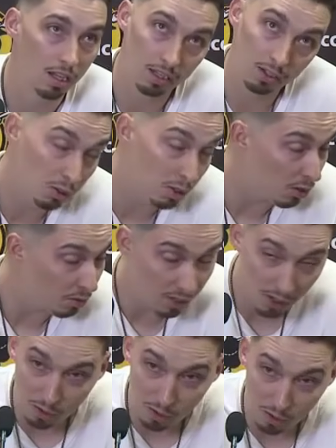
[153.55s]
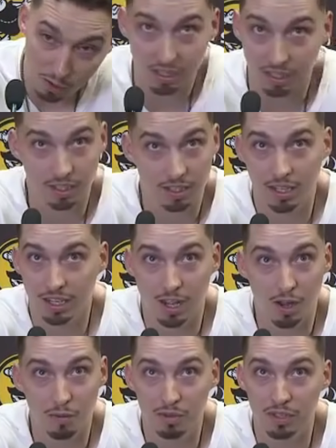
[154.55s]
You don't know me. Like,
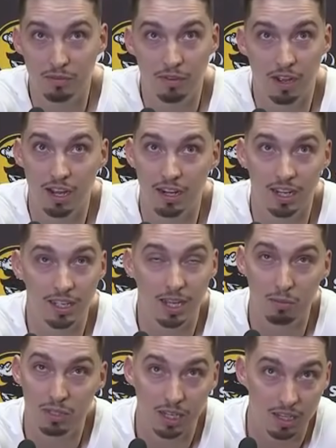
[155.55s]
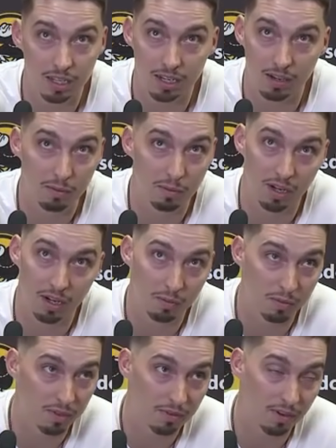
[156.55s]
I'll be fine. I kept telling everybody I'm
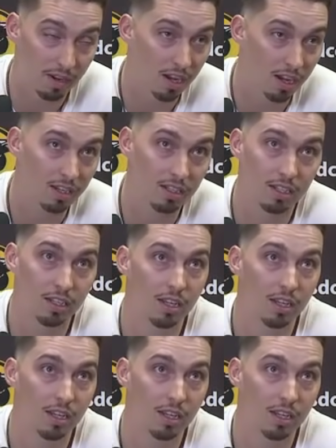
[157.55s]
going to be fine.